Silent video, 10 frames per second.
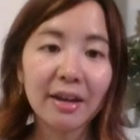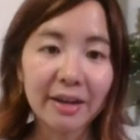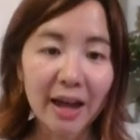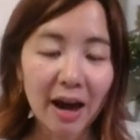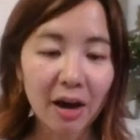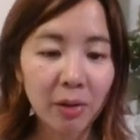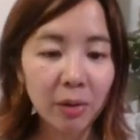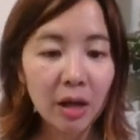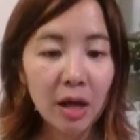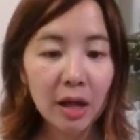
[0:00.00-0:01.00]
Now,
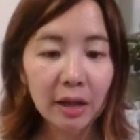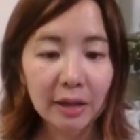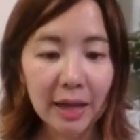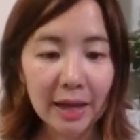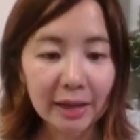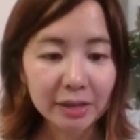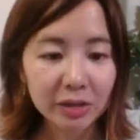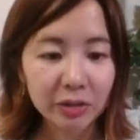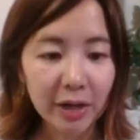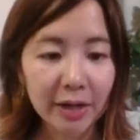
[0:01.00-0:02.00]
let's
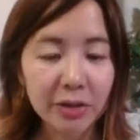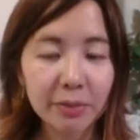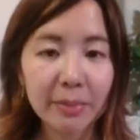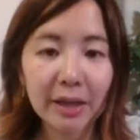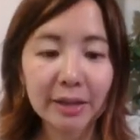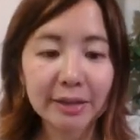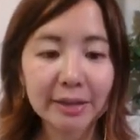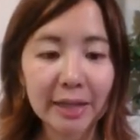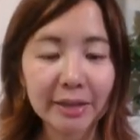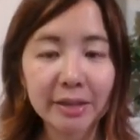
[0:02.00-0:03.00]
try to make a
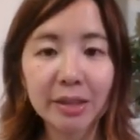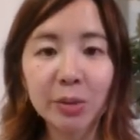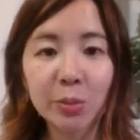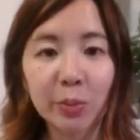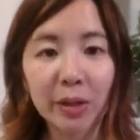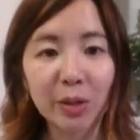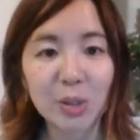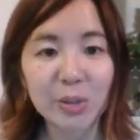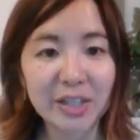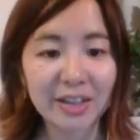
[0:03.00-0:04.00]
sentence with
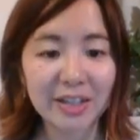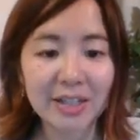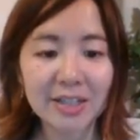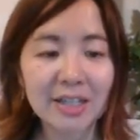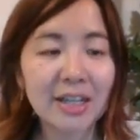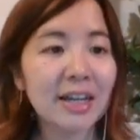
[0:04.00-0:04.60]
using this